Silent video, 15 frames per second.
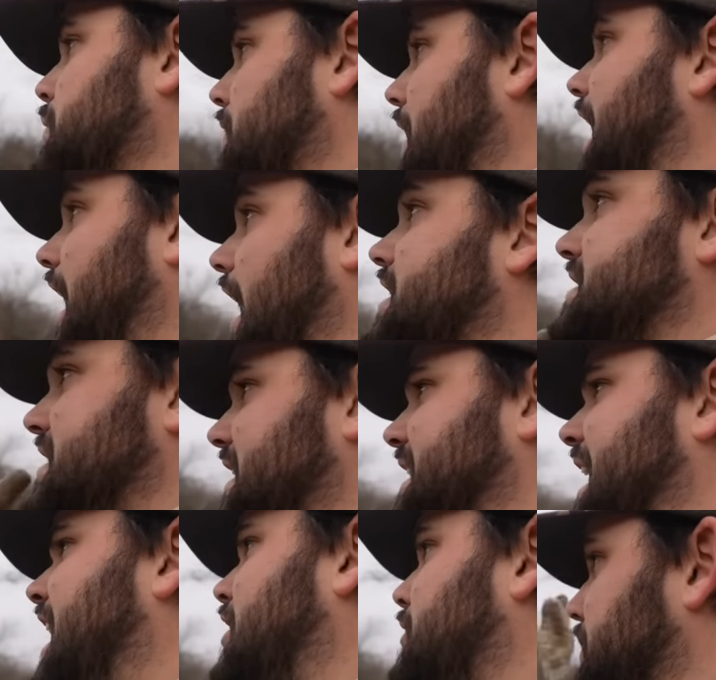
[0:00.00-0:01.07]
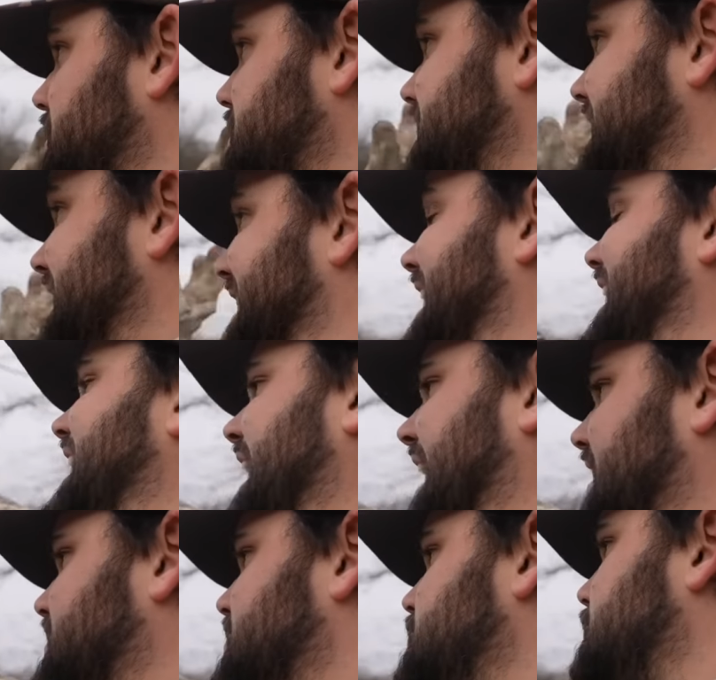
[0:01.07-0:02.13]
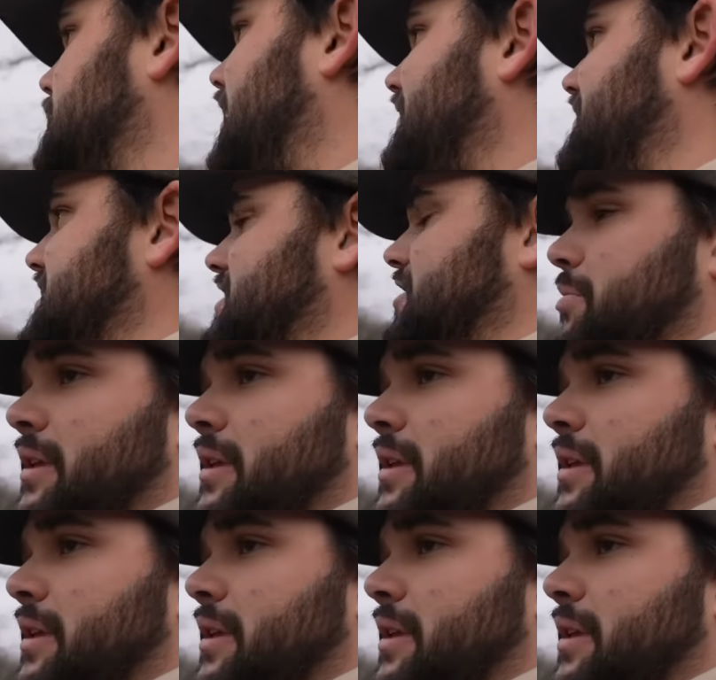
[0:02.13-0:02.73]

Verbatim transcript: We're not hunting now. We're just getting to obviously the